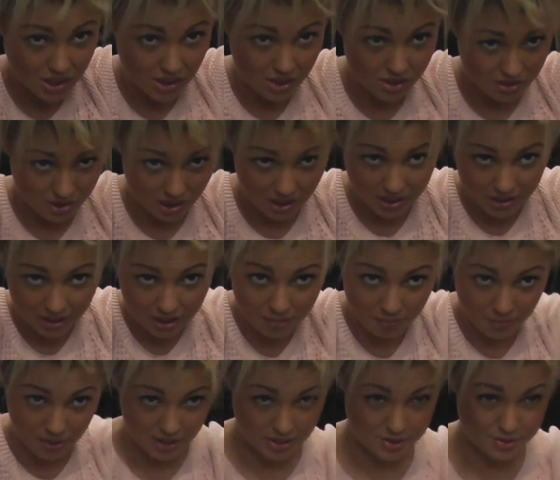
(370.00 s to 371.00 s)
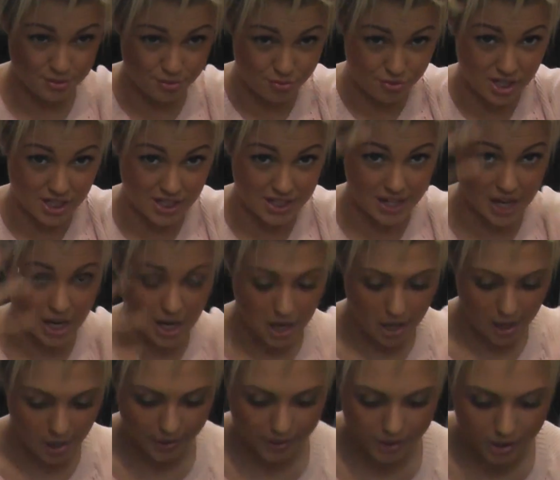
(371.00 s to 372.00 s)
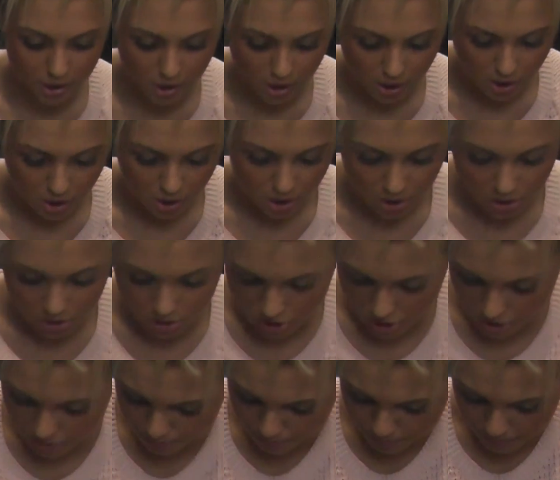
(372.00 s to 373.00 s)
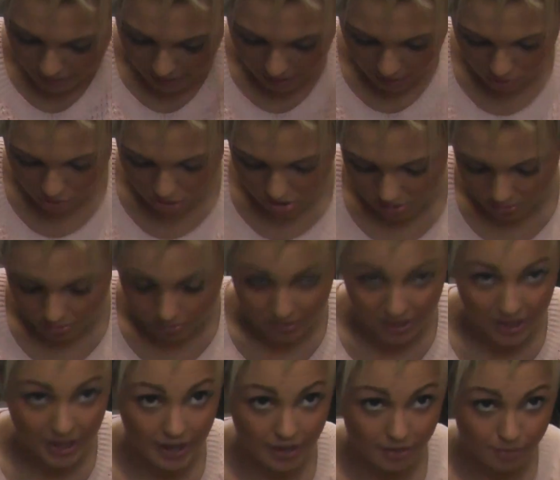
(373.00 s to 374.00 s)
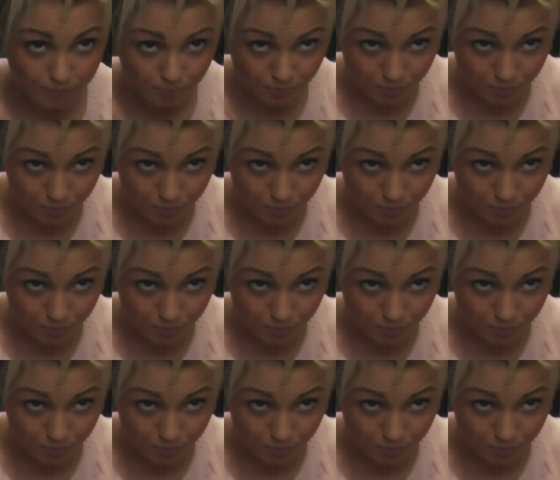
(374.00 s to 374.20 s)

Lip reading: So I like mine to be really high so it's big on top of my head.